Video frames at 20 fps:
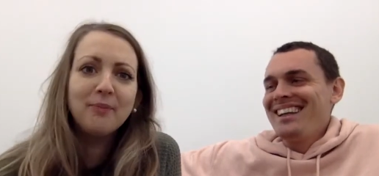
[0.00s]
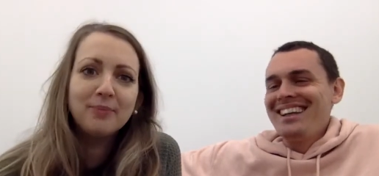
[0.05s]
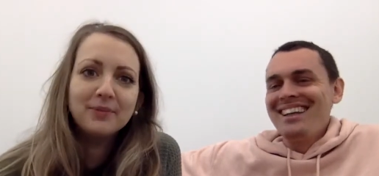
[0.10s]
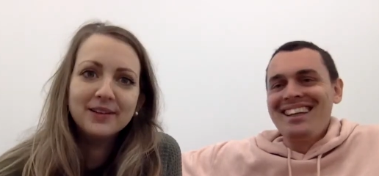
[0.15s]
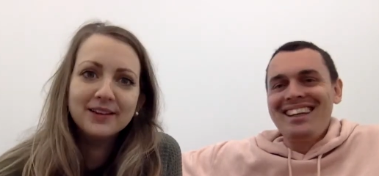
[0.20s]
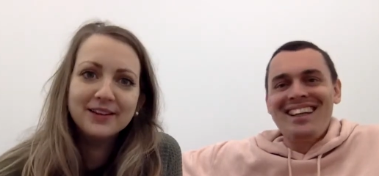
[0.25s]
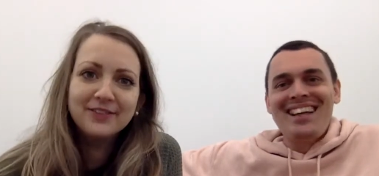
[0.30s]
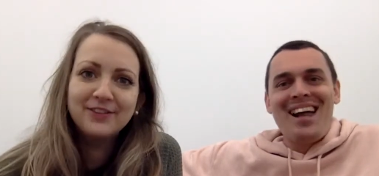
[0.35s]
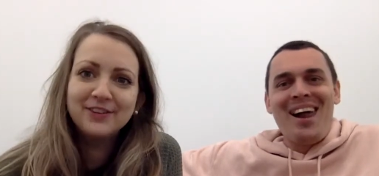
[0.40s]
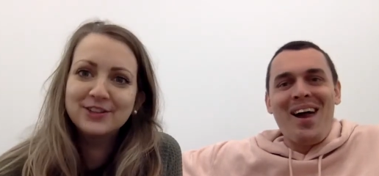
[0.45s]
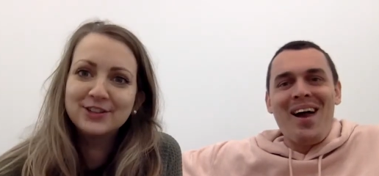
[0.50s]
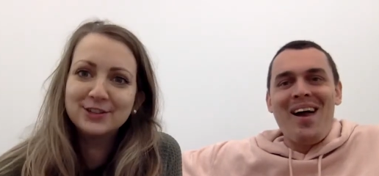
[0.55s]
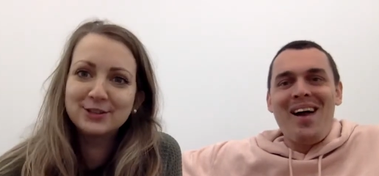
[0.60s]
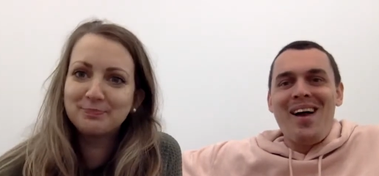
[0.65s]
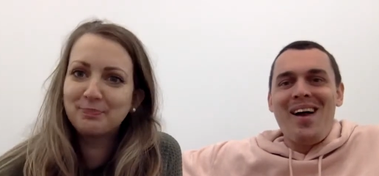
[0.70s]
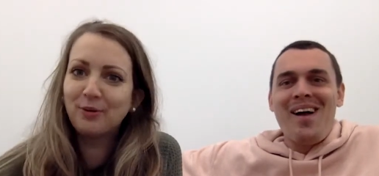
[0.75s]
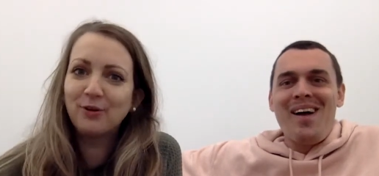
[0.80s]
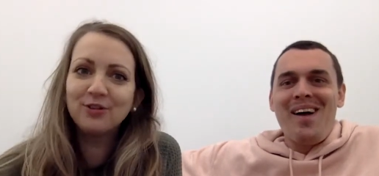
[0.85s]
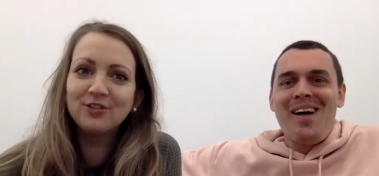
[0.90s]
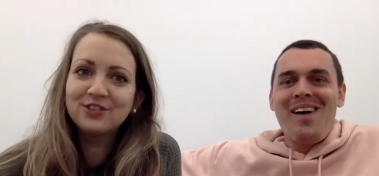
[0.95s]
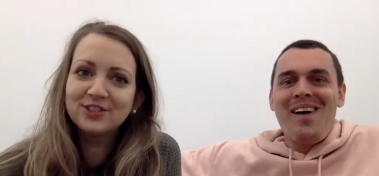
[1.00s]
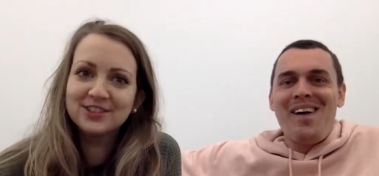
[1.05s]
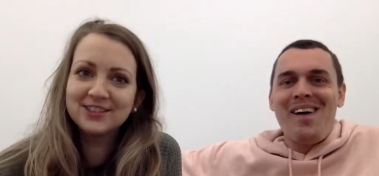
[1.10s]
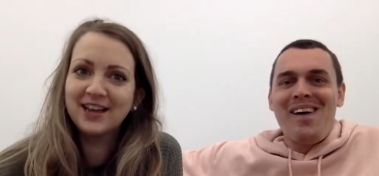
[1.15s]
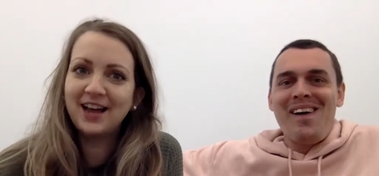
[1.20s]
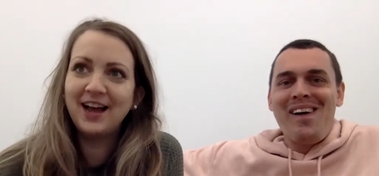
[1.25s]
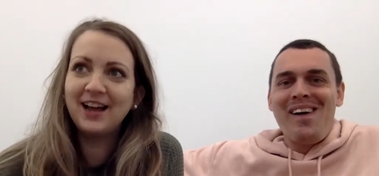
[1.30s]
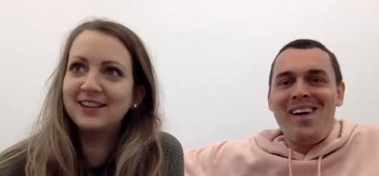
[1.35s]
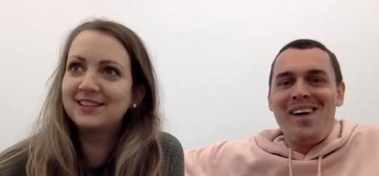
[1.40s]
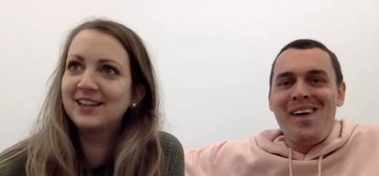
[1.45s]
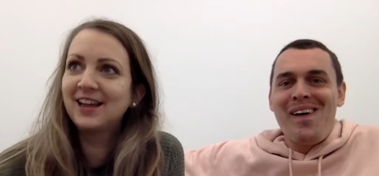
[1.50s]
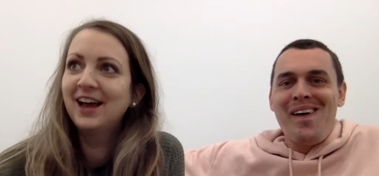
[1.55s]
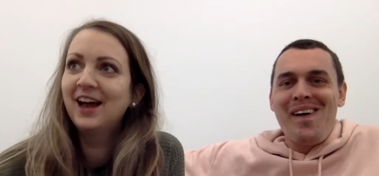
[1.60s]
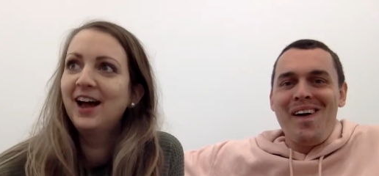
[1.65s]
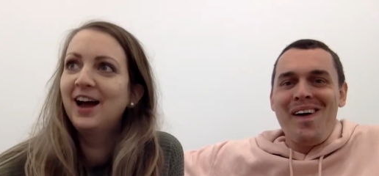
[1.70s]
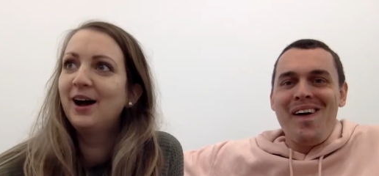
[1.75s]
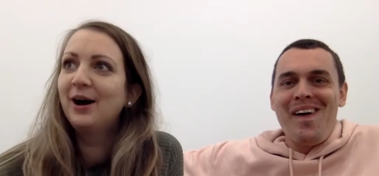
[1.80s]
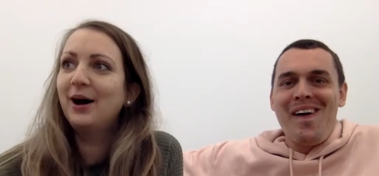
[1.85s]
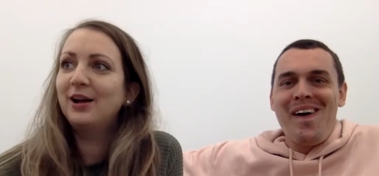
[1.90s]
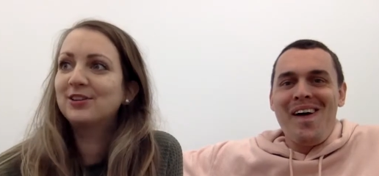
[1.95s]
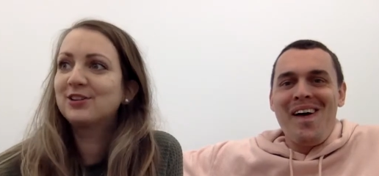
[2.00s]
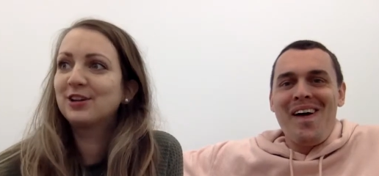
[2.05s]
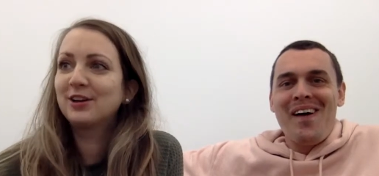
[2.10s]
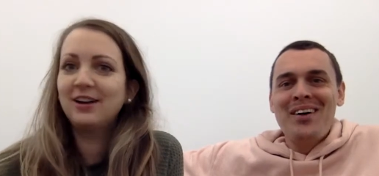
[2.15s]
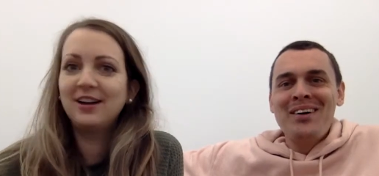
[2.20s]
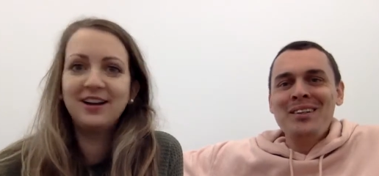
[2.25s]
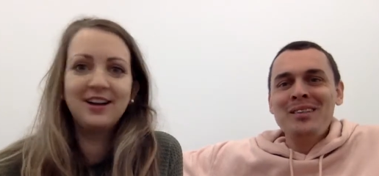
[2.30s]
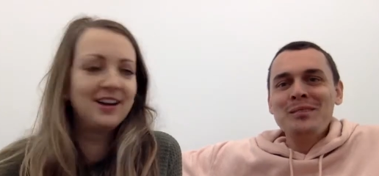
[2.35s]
Speaker 1: believe you just pulled this out. So, uh,